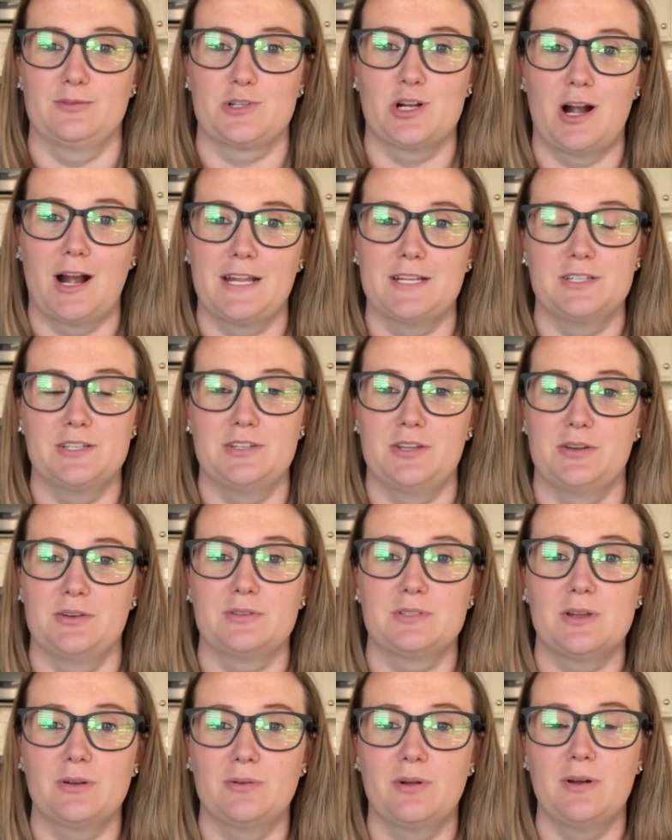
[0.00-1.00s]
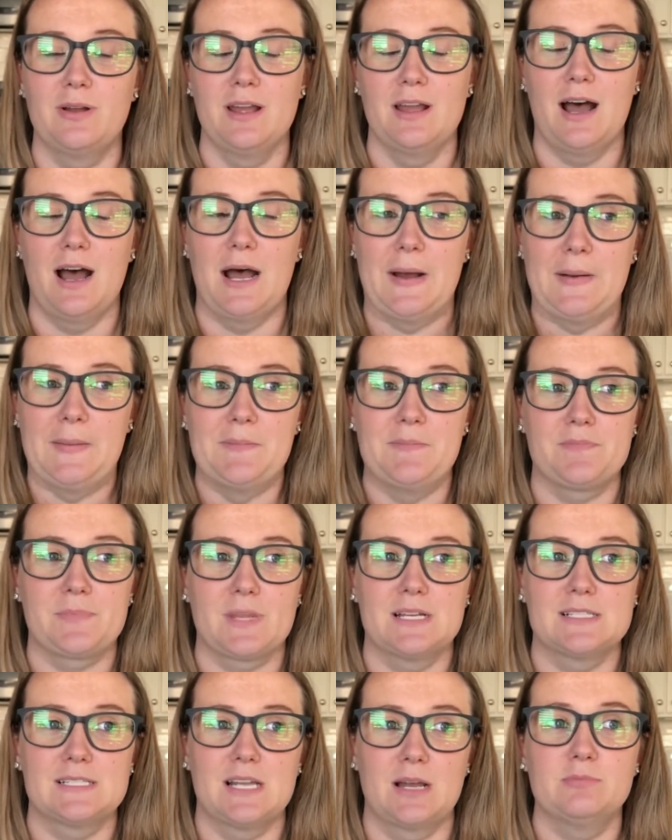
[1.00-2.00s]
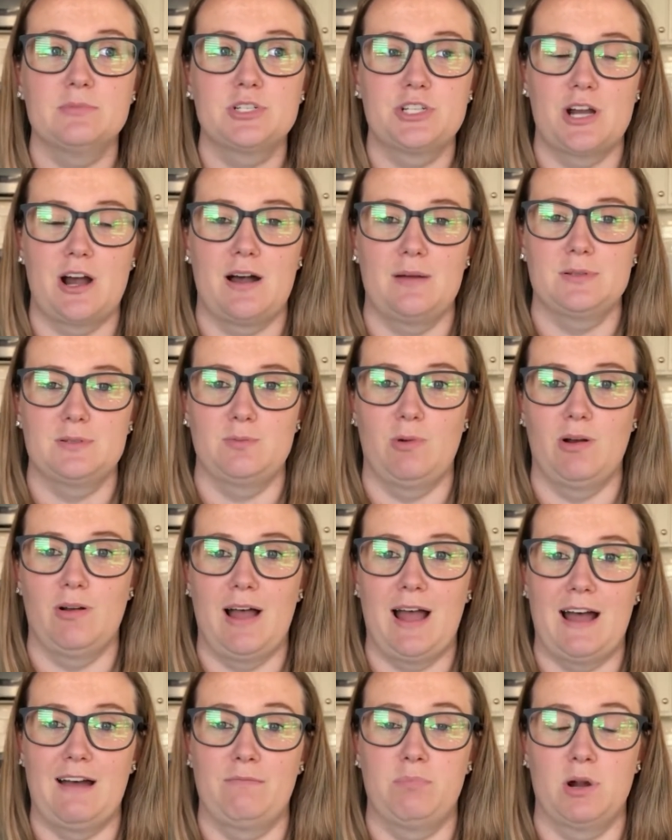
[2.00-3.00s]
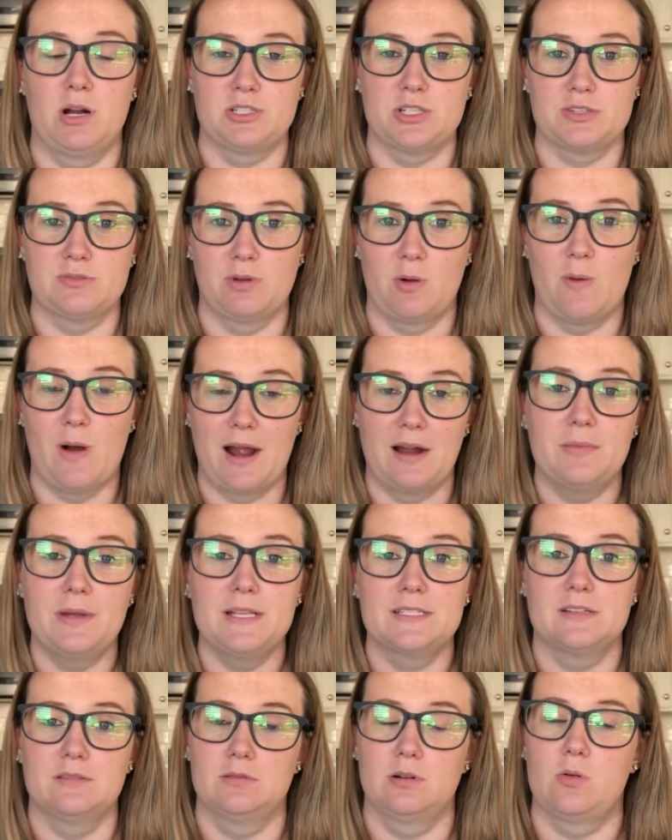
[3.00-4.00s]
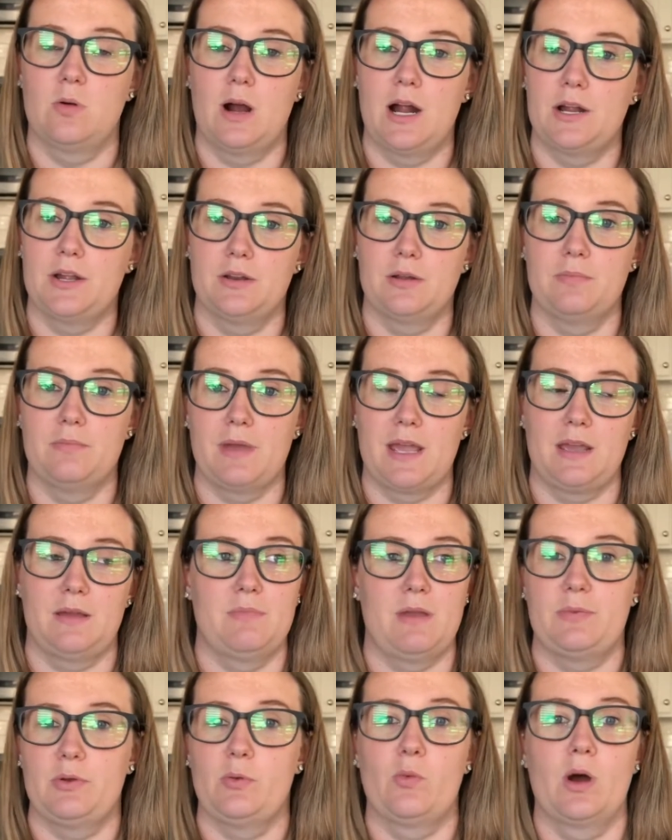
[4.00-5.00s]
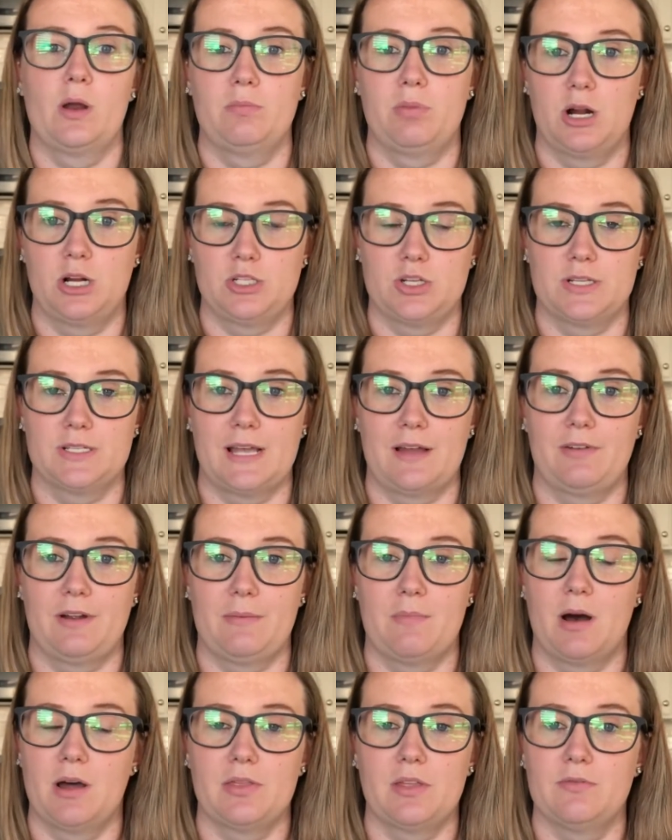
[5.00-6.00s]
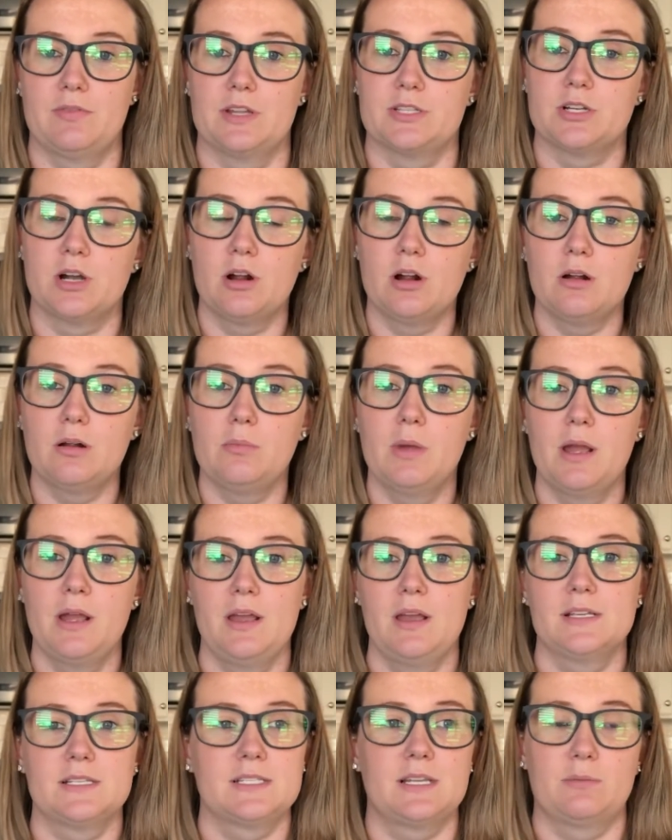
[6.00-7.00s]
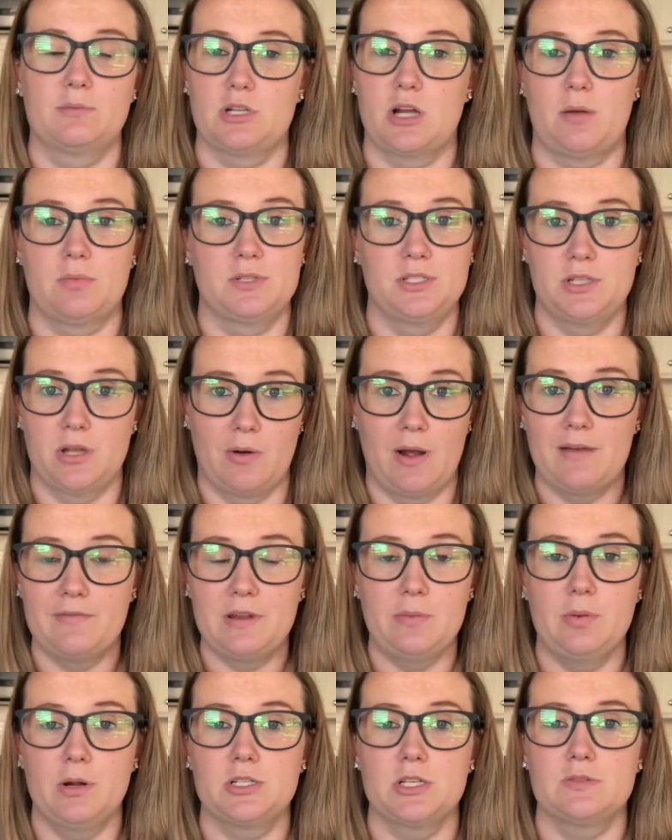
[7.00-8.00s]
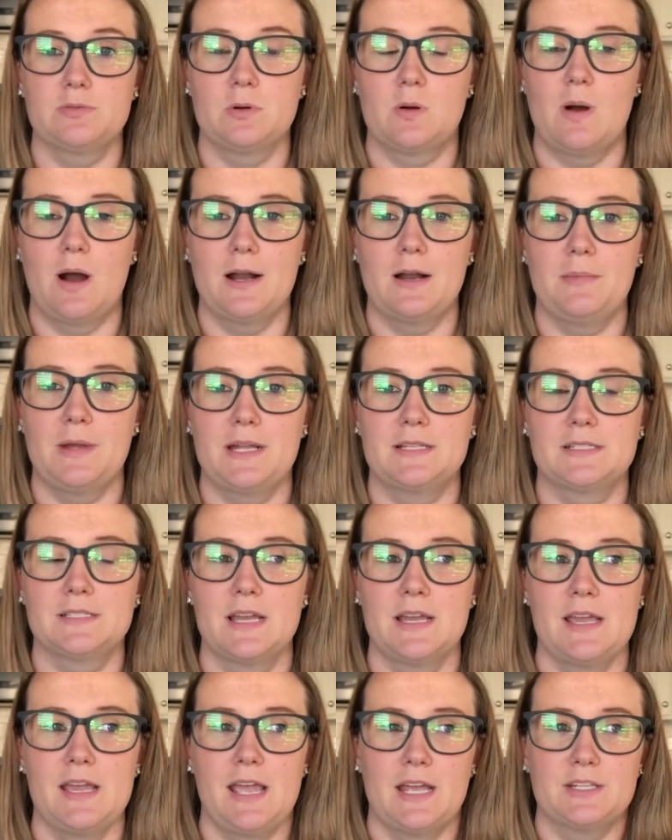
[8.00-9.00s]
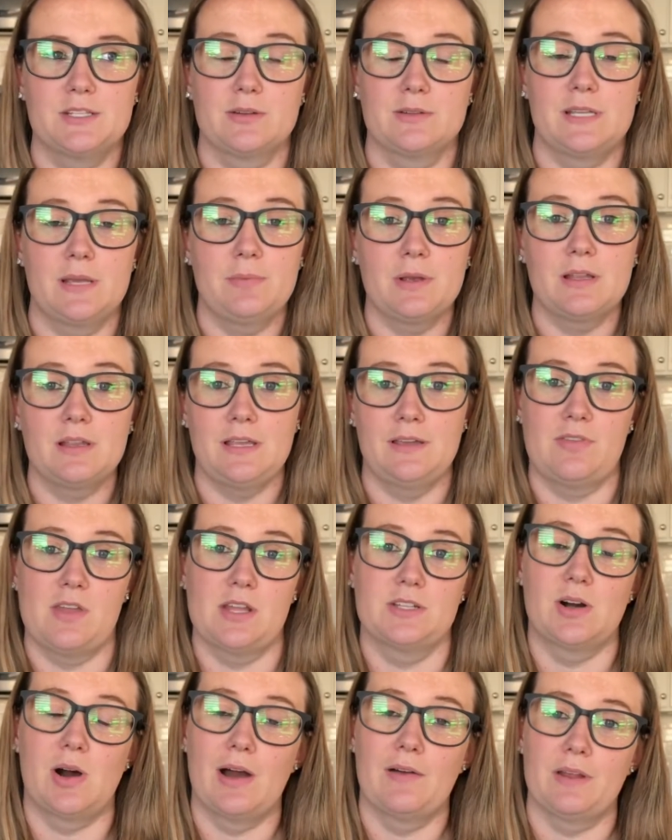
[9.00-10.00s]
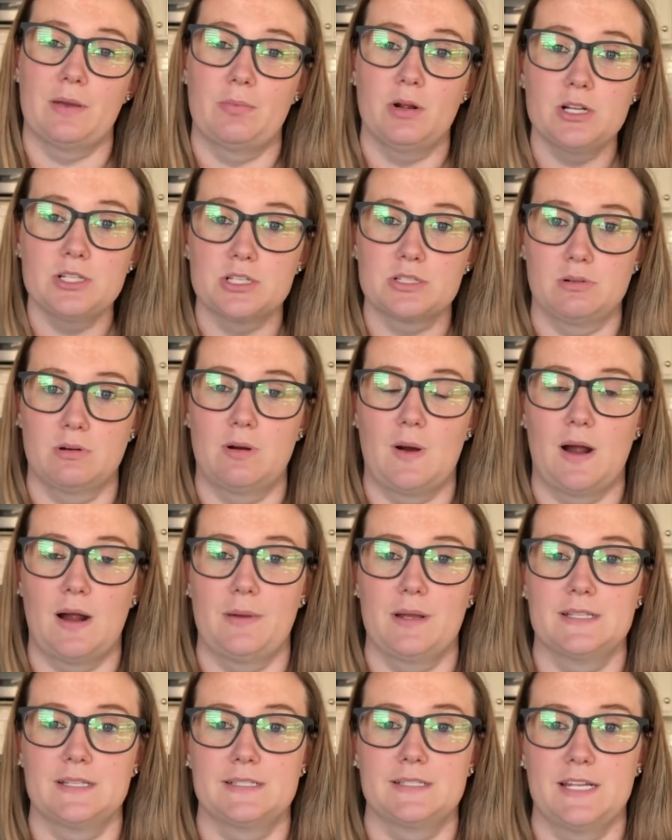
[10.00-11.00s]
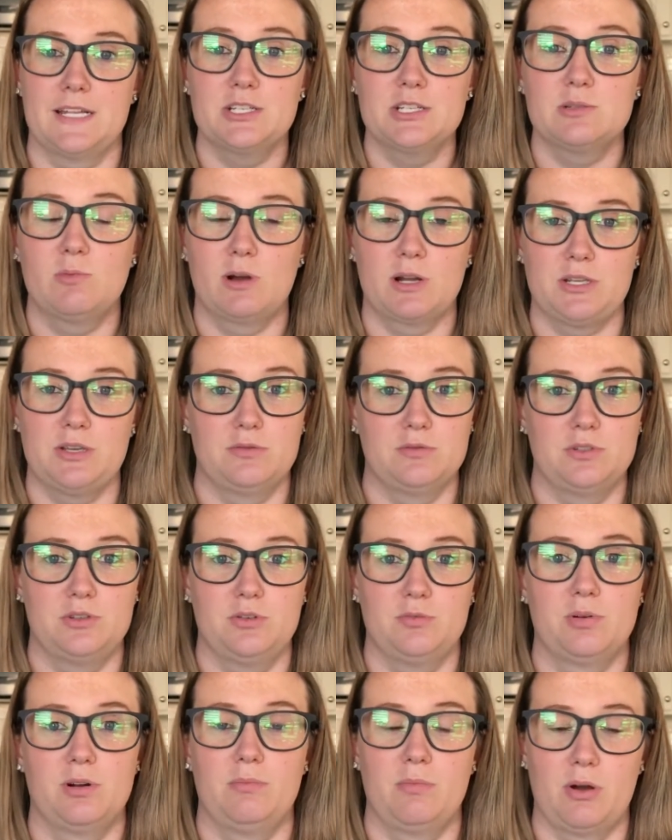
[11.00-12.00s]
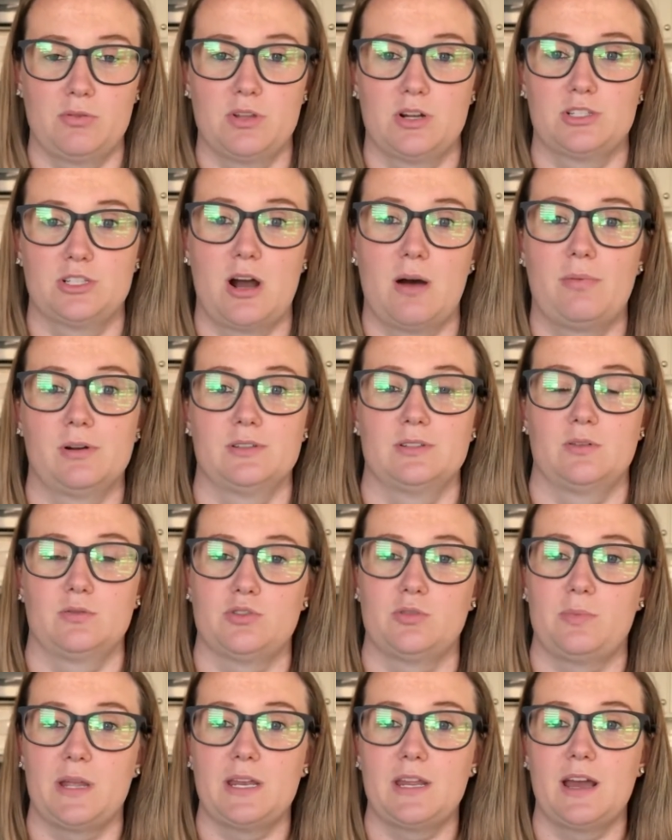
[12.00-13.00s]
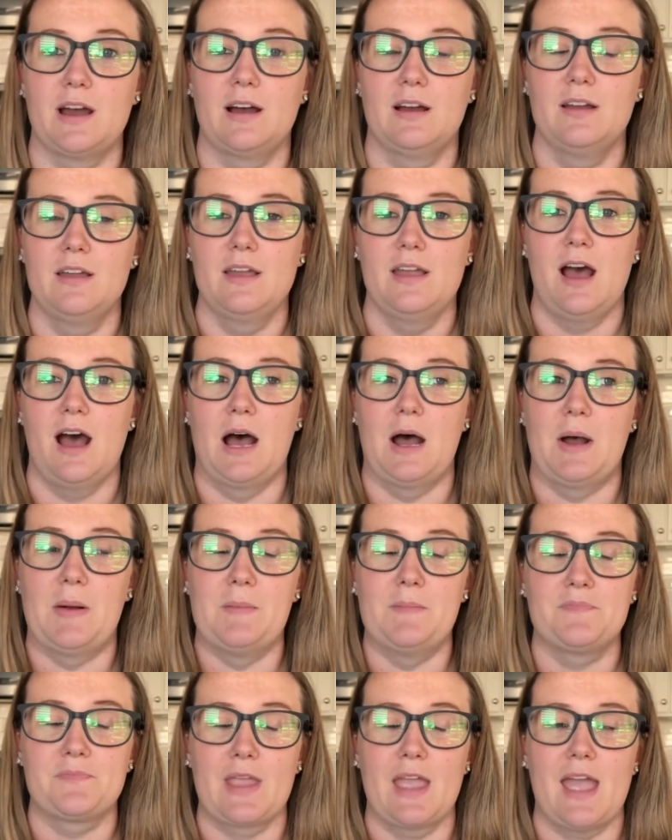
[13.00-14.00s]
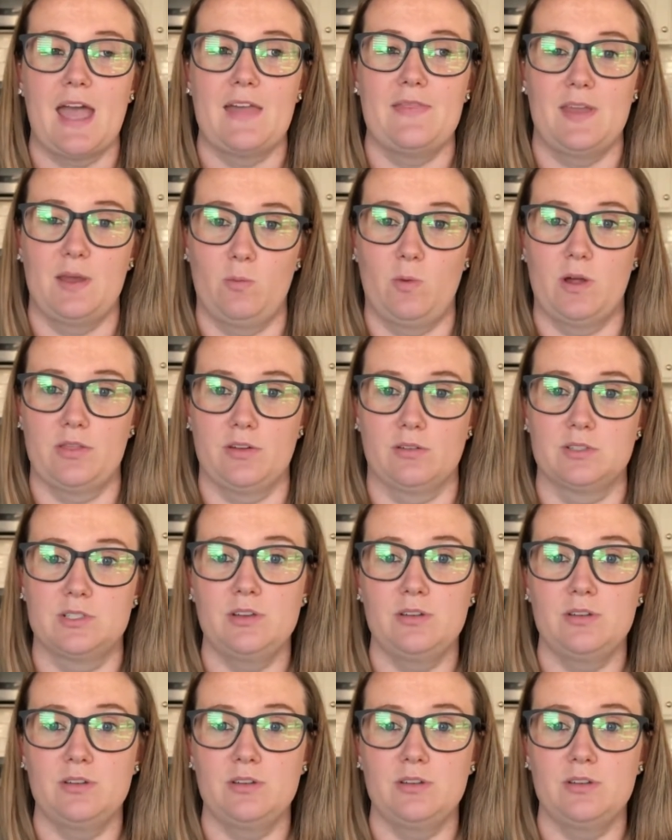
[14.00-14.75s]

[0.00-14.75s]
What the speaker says: trying to do. So some shops will have purchase requirements. They'll require you to make maybe 1 purchase every month of the term. Some shops don't have any purchase requirements. And so typically if they don't have any purchase requirements, they just want you to promote their shop on social media. And then what they'll